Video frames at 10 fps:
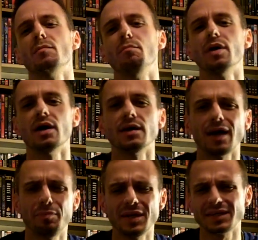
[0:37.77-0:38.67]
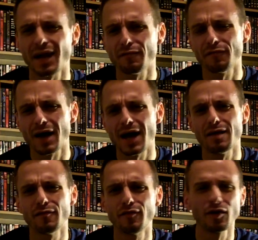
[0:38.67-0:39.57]
But I picked out
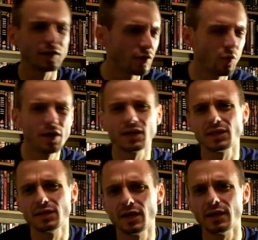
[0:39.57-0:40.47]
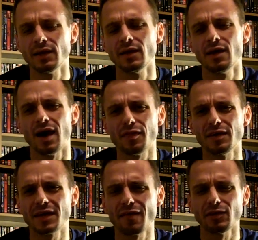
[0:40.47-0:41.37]
5 fairly quickly that I
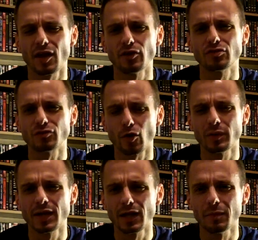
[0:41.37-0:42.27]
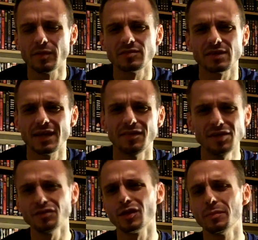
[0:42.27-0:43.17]
think have a lot of disturbing elements, and
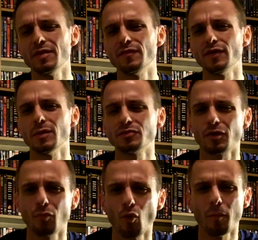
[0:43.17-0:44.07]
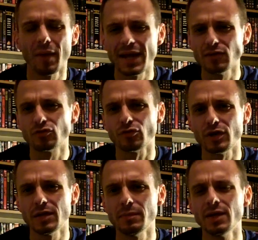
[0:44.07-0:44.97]
these are going to be films that are more
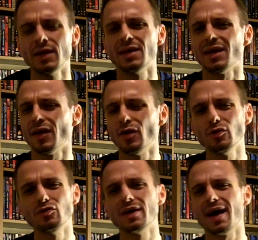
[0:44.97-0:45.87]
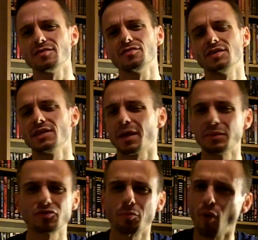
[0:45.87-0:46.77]
mainstream. Now, I know you guys have seen like
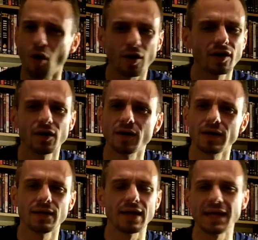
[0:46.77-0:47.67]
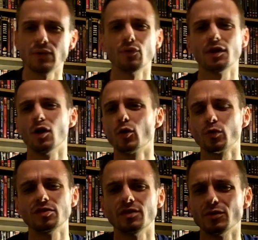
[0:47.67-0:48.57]
Mr. Parka and 81 Oak
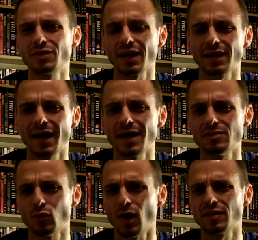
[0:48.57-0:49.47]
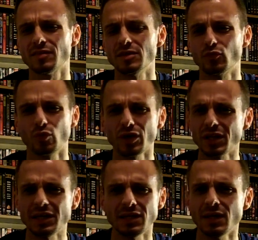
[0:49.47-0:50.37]
Ridge and those kind of guys that watch these
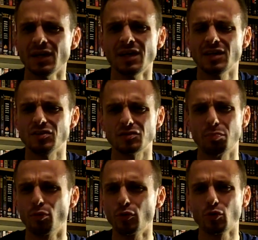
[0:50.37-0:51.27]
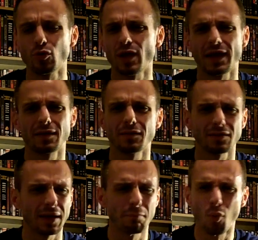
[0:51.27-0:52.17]
really just brutal,
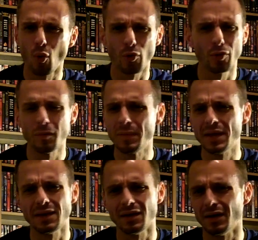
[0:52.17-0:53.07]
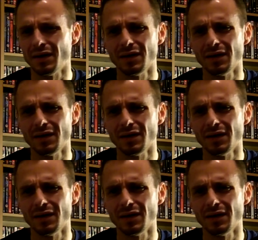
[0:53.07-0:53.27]
like Mortem and